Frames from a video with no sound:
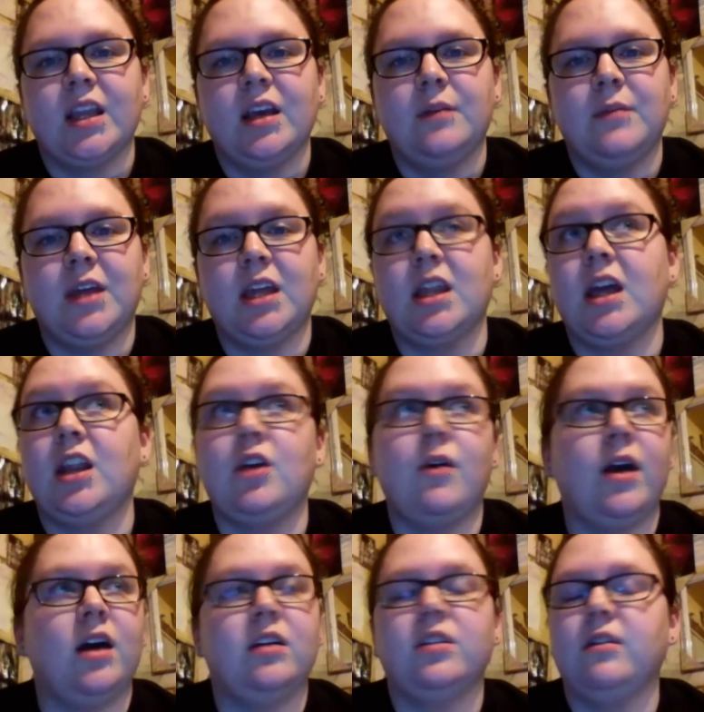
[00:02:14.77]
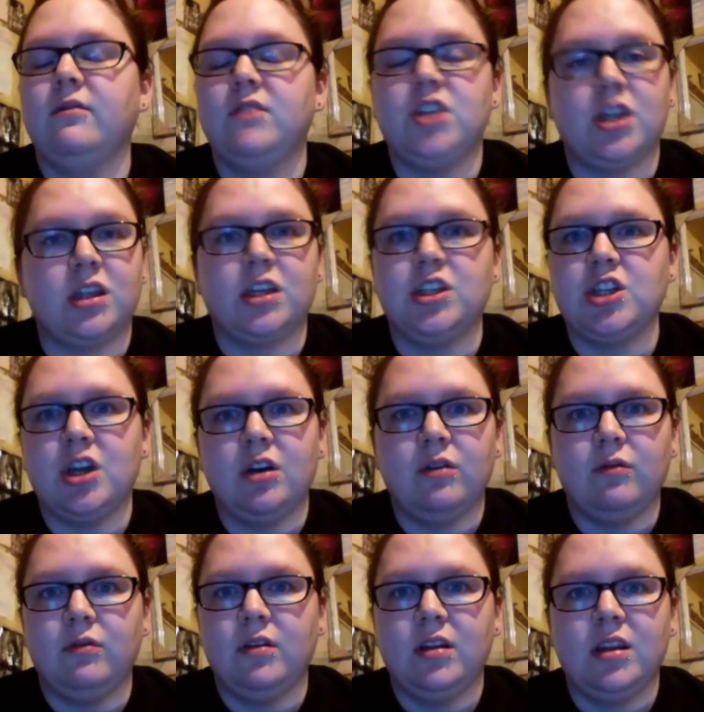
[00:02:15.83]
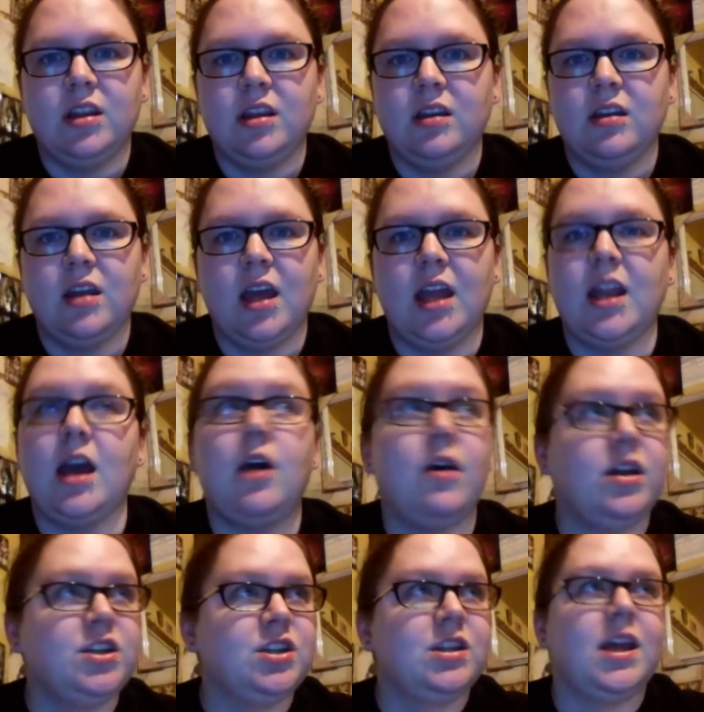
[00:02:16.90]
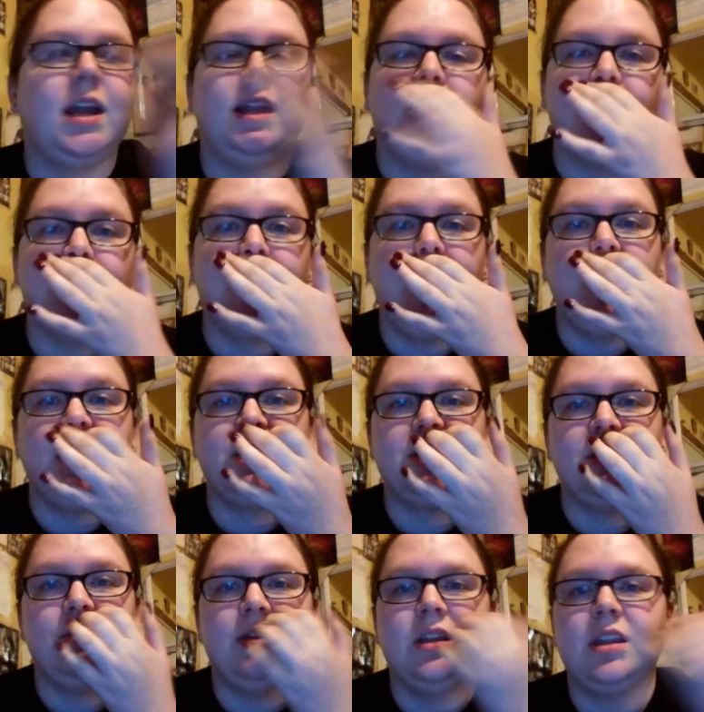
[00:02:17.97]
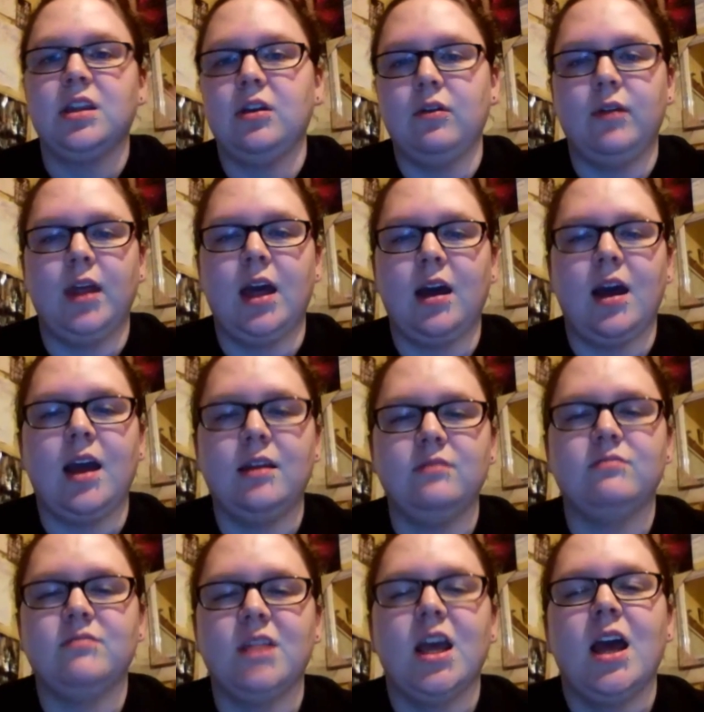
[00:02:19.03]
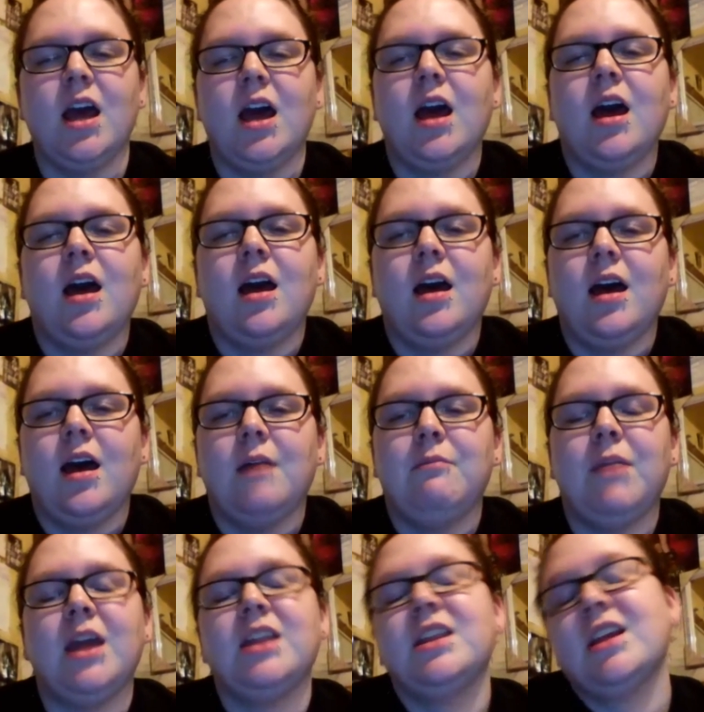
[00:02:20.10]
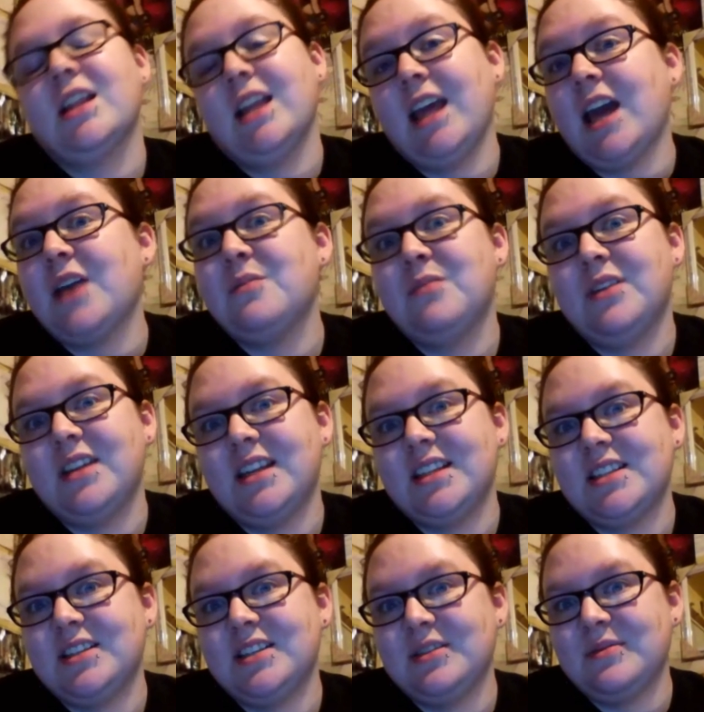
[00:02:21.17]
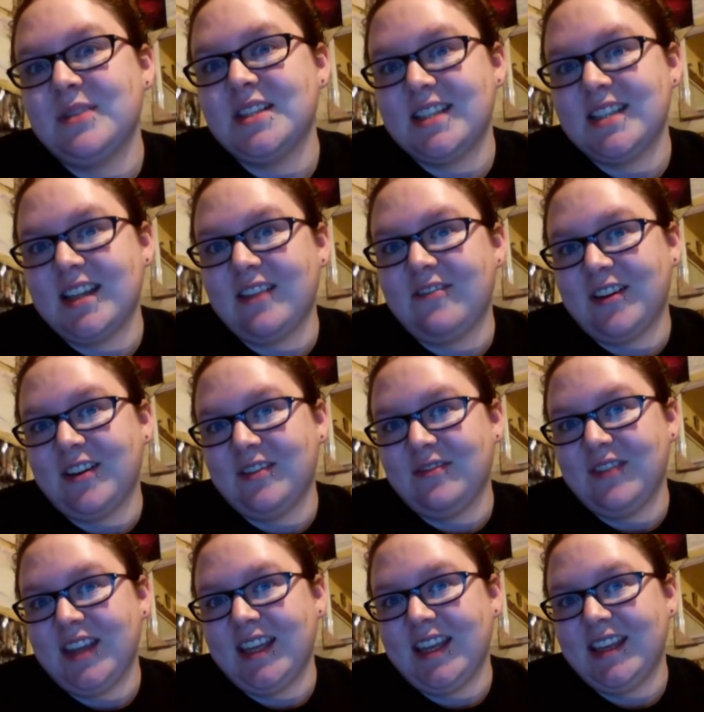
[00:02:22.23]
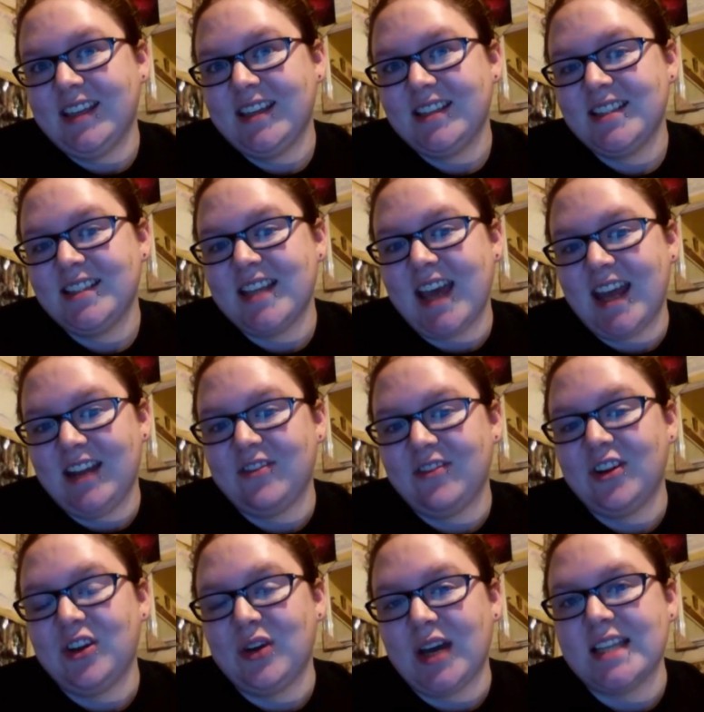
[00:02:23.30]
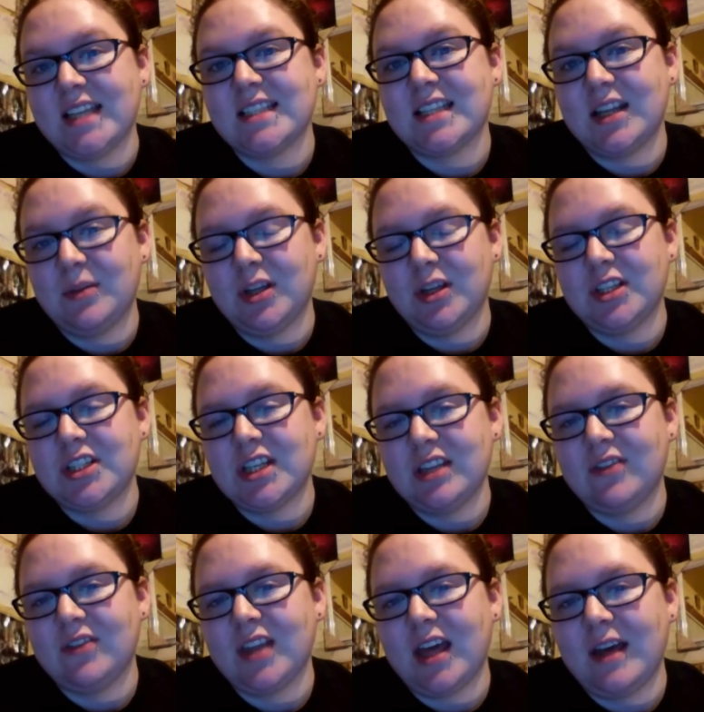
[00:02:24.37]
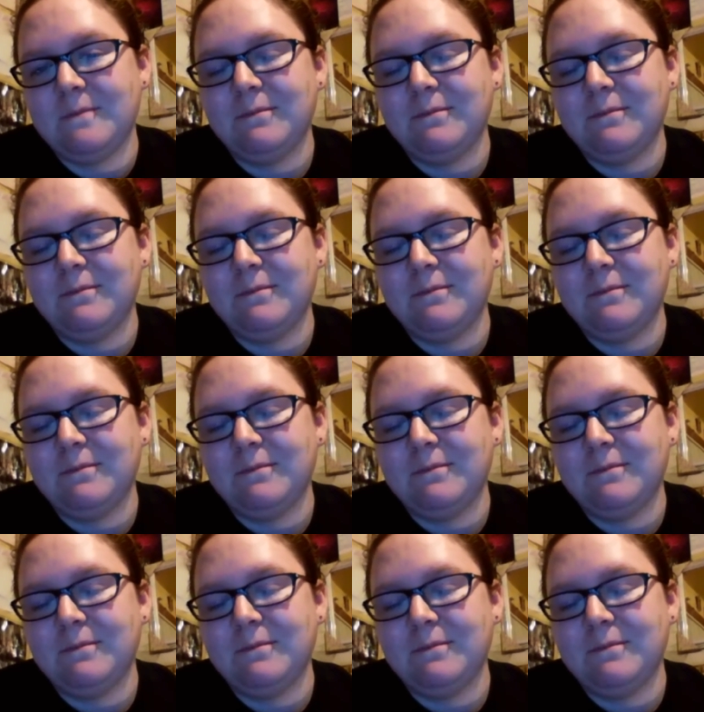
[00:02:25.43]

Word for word: Because I know I also have Jessica Jones, and now I just added Luke Cage to it, so yeah, basically I'm putting too much stuff on me to edit for you guys, and I apologize for that.